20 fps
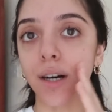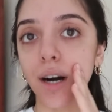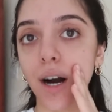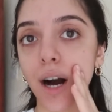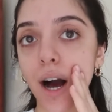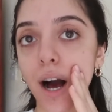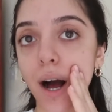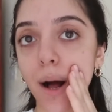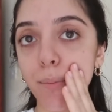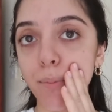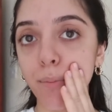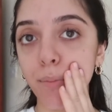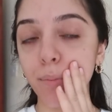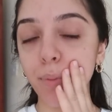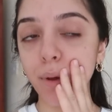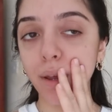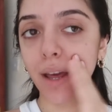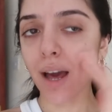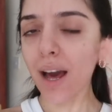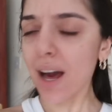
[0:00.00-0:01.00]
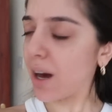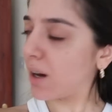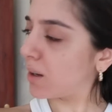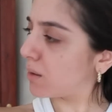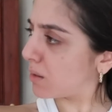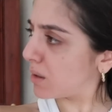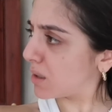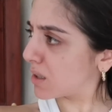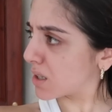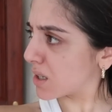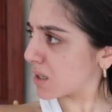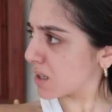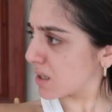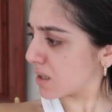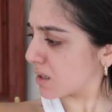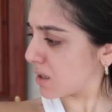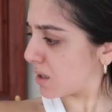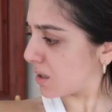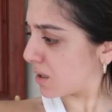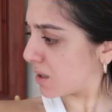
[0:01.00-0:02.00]
But yeah,
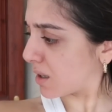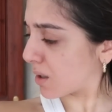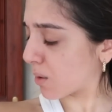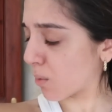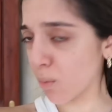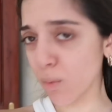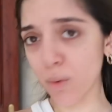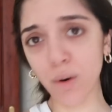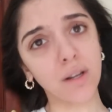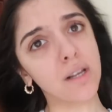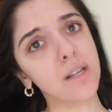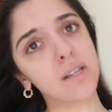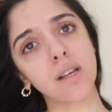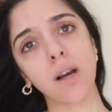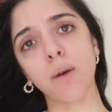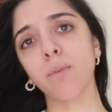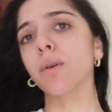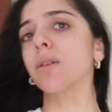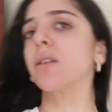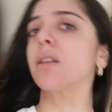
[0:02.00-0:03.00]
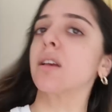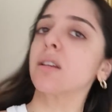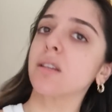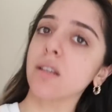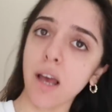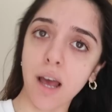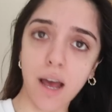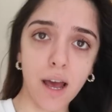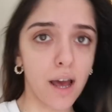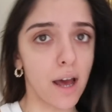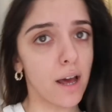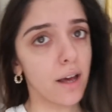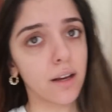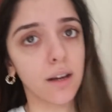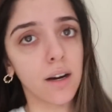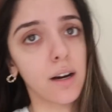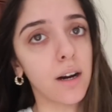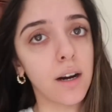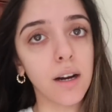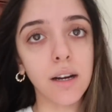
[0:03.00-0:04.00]
listen, what is up with this hair,
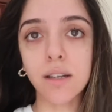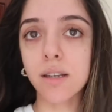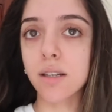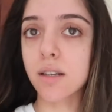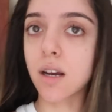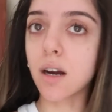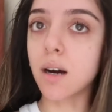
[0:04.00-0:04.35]
guys?